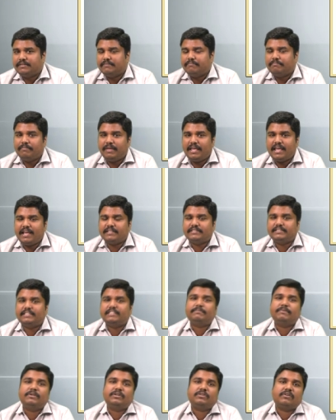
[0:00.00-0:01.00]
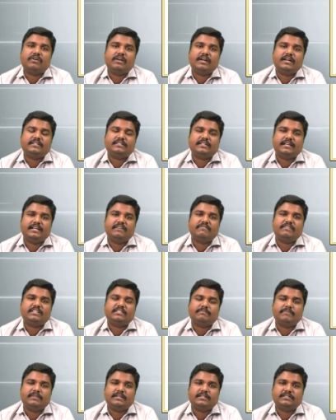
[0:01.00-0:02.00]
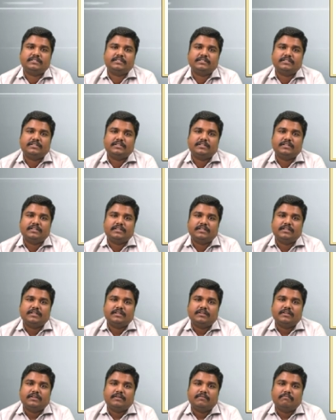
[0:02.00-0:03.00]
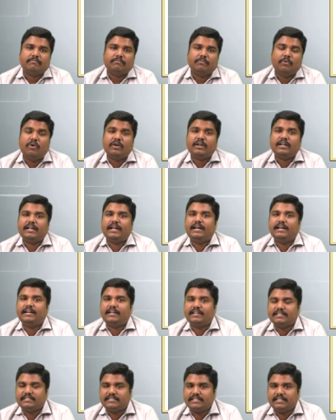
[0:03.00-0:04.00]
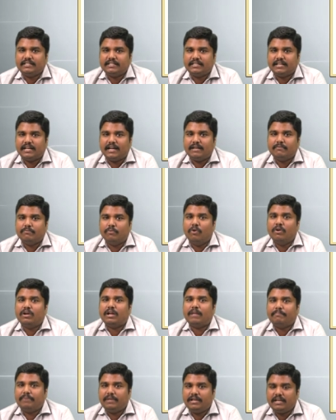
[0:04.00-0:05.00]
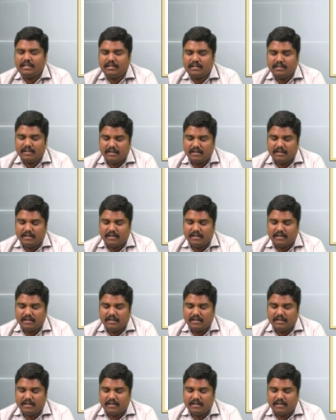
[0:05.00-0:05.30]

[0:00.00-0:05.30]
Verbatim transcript: makes this Bitcoin's investments more interesting and more appealing